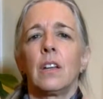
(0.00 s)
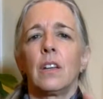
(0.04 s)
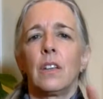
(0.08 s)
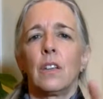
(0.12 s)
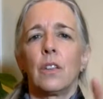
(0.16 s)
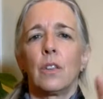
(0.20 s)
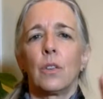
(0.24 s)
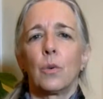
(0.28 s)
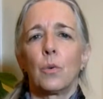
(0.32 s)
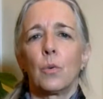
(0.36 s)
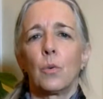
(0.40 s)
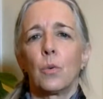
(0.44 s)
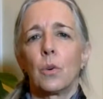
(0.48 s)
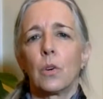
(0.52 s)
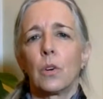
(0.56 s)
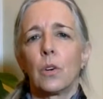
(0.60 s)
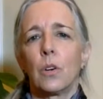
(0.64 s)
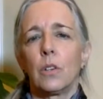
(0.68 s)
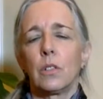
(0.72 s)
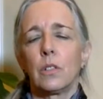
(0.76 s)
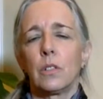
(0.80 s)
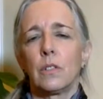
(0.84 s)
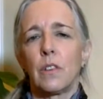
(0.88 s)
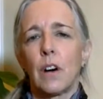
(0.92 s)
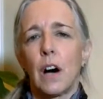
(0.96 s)
the
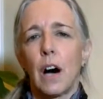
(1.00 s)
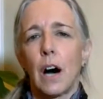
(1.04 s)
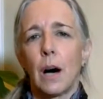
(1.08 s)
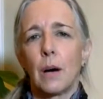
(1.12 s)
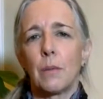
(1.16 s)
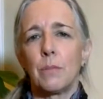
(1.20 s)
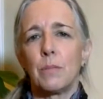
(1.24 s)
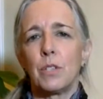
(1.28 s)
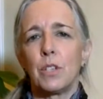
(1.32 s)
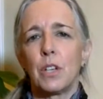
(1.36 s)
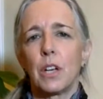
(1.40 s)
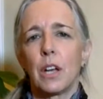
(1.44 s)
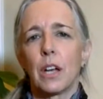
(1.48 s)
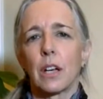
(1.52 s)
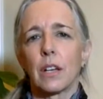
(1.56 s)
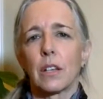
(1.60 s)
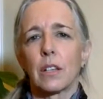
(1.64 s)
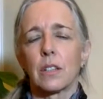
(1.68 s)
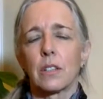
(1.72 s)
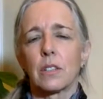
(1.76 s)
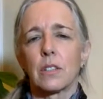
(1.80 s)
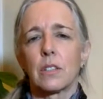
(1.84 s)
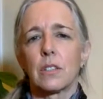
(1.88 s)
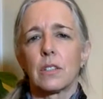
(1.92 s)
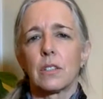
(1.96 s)
world of
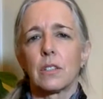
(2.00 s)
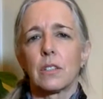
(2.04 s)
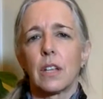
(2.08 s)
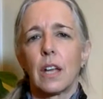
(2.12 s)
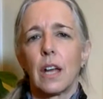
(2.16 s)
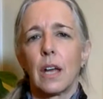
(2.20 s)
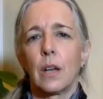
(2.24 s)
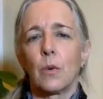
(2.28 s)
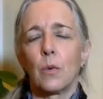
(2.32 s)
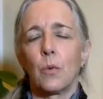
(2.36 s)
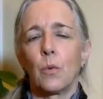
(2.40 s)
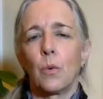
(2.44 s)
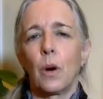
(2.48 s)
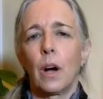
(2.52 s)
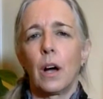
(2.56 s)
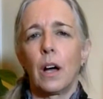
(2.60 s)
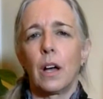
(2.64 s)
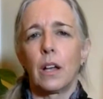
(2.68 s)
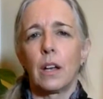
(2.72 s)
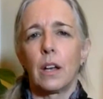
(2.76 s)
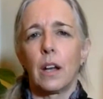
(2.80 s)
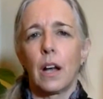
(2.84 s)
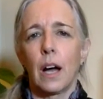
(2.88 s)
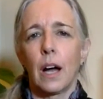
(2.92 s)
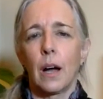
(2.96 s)
objects and
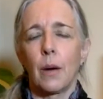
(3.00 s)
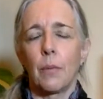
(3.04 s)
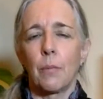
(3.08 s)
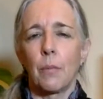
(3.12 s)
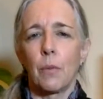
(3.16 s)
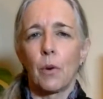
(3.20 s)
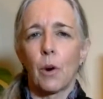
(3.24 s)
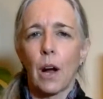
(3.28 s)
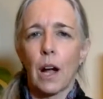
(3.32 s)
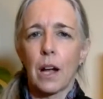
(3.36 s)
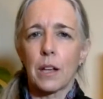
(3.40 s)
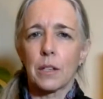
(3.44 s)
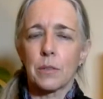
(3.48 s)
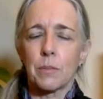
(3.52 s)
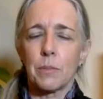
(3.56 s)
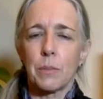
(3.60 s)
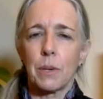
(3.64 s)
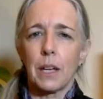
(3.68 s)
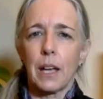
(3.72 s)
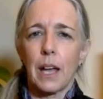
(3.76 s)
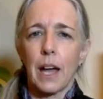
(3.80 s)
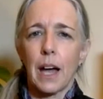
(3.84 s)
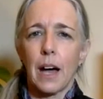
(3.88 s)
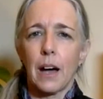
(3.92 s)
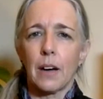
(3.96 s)
what I'm
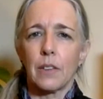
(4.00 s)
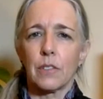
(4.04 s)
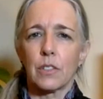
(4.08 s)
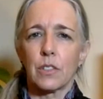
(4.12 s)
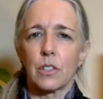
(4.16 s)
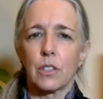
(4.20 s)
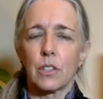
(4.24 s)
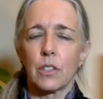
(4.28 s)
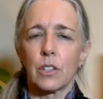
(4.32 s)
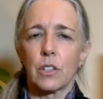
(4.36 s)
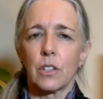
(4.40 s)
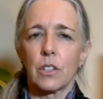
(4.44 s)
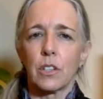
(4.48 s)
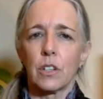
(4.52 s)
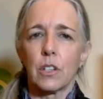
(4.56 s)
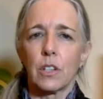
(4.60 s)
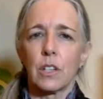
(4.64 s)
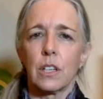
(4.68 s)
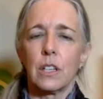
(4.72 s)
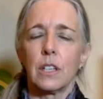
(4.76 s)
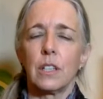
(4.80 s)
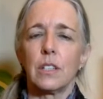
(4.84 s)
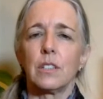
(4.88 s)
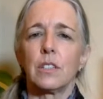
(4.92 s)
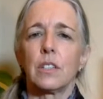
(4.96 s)
grasping after
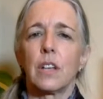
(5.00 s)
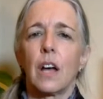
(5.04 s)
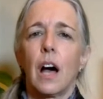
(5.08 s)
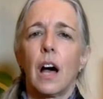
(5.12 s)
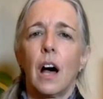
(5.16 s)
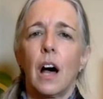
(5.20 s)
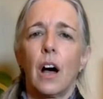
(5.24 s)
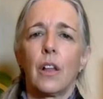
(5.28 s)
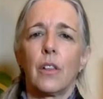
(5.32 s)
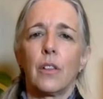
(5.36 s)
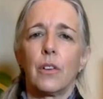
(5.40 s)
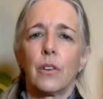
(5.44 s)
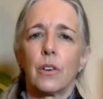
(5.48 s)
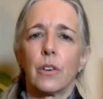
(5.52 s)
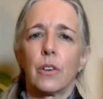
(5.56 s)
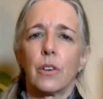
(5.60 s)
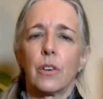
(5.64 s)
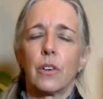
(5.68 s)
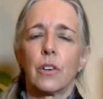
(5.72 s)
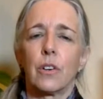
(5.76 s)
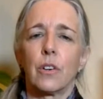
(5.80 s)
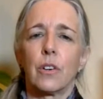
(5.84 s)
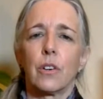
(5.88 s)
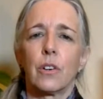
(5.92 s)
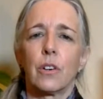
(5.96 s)
is
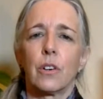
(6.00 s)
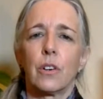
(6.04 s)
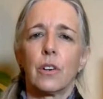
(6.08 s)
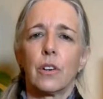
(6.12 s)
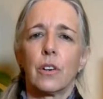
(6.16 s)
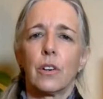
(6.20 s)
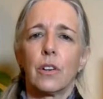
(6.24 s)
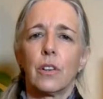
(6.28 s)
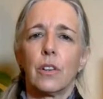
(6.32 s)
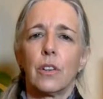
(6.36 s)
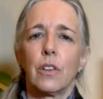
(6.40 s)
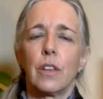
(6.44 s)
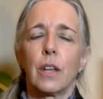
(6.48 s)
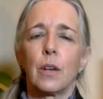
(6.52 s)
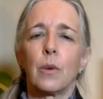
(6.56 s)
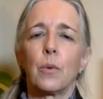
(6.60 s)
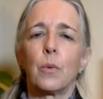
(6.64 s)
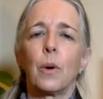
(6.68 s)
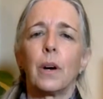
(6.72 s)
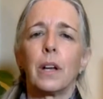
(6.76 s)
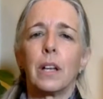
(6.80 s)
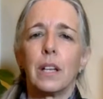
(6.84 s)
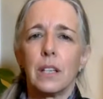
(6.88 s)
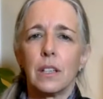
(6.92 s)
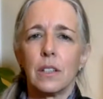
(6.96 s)
other than
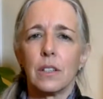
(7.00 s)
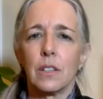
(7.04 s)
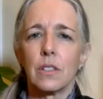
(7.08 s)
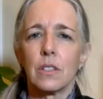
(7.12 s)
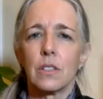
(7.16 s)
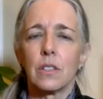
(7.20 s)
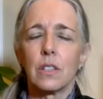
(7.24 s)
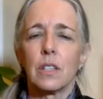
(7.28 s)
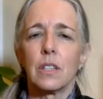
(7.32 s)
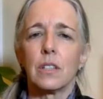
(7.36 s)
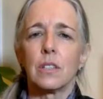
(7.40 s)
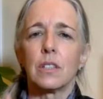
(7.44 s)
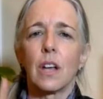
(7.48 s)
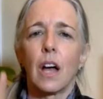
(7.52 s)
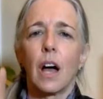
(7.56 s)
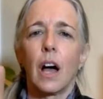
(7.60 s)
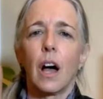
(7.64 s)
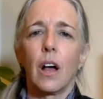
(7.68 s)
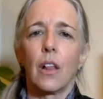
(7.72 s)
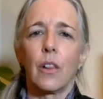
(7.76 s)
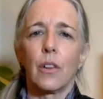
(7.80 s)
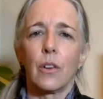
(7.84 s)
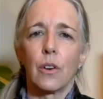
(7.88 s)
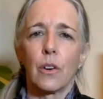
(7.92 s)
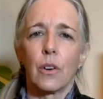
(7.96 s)
what is
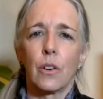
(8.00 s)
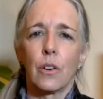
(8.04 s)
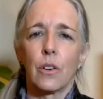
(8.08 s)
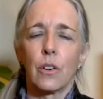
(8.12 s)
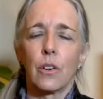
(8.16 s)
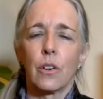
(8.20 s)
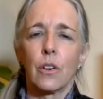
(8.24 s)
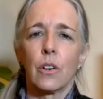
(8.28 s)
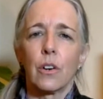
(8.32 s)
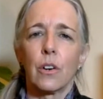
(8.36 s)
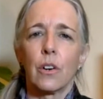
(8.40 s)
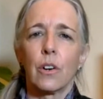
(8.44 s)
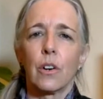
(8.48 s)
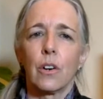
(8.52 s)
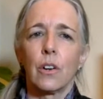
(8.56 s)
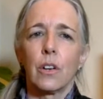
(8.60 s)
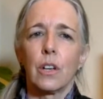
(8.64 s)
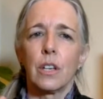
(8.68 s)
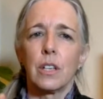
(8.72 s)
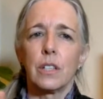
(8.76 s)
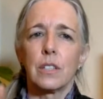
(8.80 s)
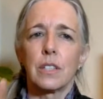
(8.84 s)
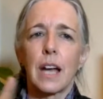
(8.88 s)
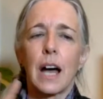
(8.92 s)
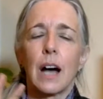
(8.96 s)
other,
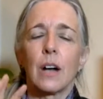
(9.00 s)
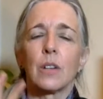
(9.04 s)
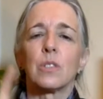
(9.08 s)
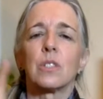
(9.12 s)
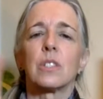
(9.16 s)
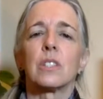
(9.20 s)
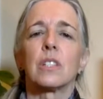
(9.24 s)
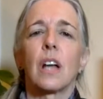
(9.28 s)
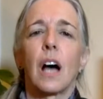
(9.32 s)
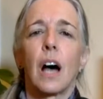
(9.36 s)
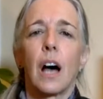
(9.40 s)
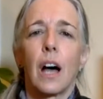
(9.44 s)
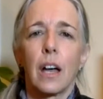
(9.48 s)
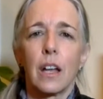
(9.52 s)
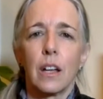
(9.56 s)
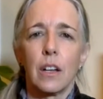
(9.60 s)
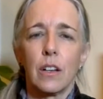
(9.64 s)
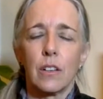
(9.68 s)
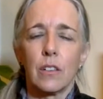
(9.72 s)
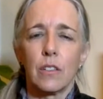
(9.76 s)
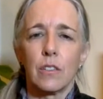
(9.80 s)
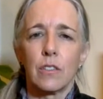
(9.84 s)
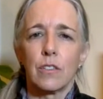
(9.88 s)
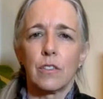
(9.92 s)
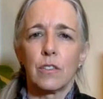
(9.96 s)
is outside
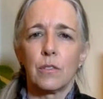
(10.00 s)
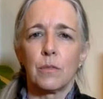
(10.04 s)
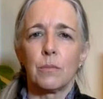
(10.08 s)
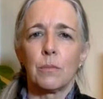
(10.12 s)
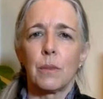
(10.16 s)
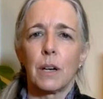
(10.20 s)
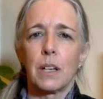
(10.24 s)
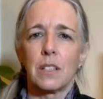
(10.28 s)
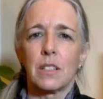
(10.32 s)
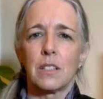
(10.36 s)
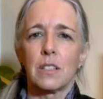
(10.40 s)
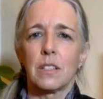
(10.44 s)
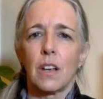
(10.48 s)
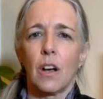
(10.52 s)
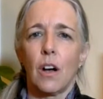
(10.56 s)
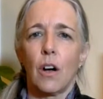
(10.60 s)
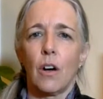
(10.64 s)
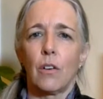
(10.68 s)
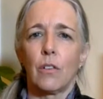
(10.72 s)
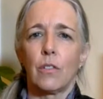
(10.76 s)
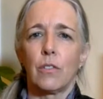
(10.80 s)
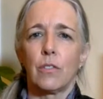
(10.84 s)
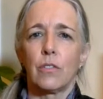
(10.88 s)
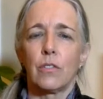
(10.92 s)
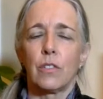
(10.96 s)
of
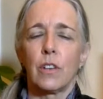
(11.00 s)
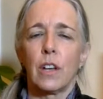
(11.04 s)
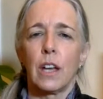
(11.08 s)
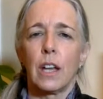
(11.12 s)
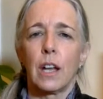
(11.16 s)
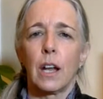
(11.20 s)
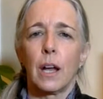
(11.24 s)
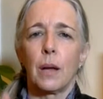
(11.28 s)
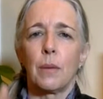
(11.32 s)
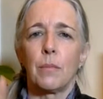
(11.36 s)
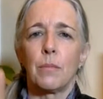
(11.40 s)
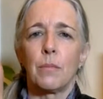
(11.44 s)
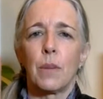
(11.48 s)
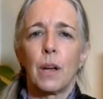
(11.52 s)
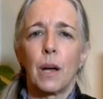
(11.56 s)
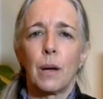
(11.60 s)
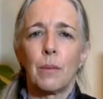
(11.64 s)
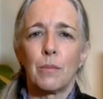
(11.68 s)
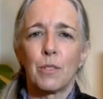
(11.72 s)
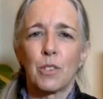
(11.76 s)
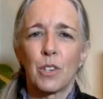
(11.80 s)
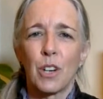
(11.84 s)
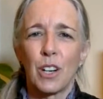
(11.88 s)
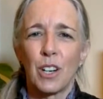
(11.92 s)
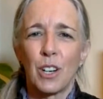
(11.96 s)
myself, and I'm
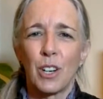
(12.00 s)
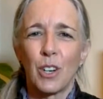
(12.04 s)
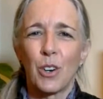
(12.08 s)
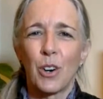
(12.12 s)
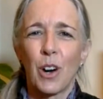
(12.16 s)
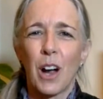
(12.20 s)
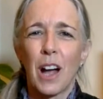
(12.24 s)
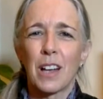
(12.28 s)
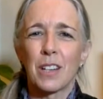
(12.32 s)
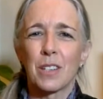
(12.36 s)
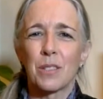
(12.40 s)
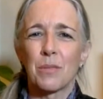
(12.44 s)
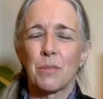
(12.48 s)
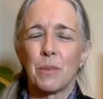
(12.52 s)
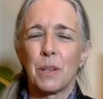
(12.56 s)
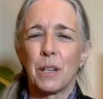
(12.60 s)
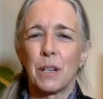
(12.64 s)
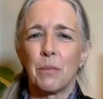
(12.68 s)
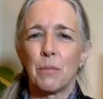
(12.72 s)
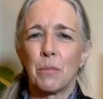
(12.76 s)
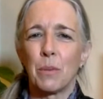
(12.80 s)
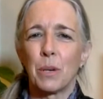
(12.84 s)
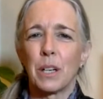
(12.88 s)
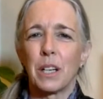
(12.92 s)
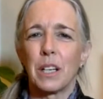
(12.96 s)
trying to grasp it
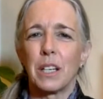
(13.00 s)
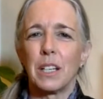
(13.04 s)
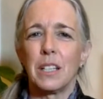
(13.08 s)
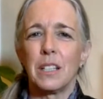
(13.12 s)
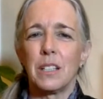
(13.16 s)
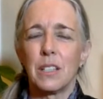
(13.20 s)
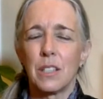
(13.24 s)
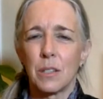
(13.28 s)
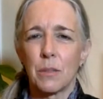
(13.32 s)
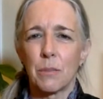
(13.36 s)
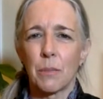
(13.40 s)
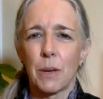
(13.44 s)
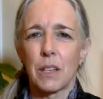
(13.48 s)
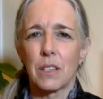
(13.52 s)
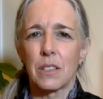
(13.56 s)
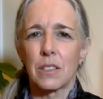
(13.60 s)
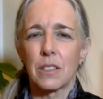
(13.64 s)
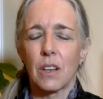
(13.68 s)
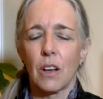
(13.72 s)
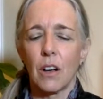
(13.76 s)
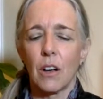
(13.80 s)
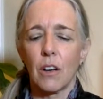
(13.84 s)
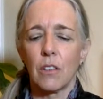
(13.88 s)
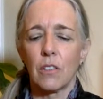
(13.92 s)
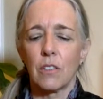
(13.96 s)
and bring it into
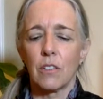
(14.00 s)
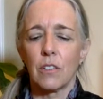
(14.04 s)
myself.